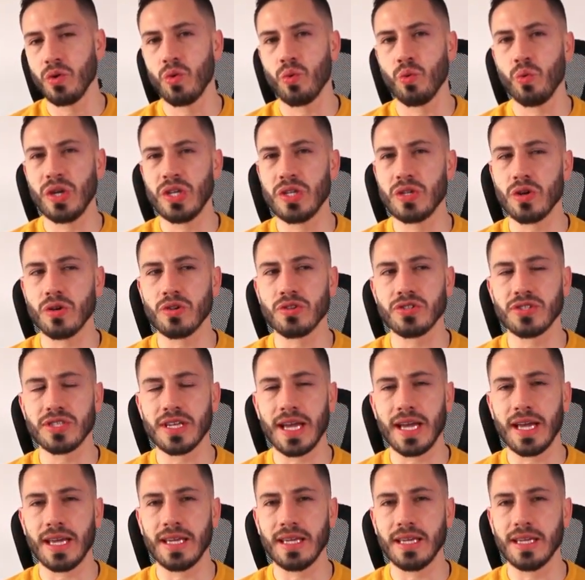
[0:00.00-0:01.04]
We don't
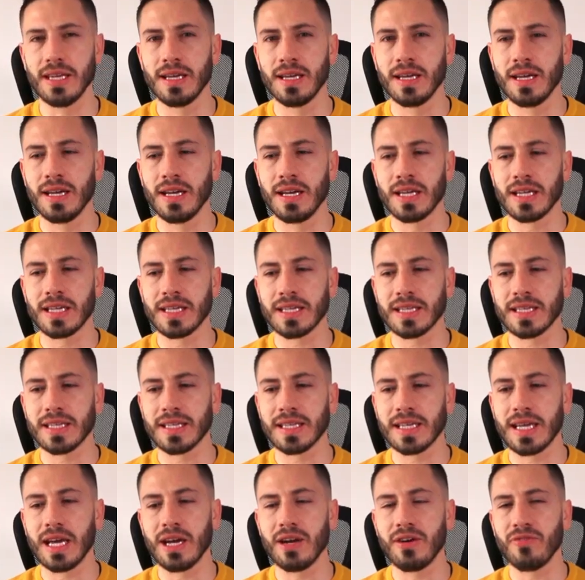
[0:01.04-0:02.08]
say
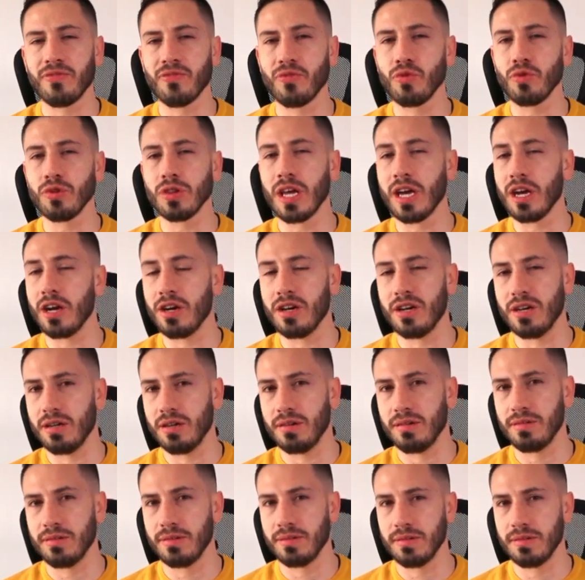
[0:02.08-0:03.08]
carefuler.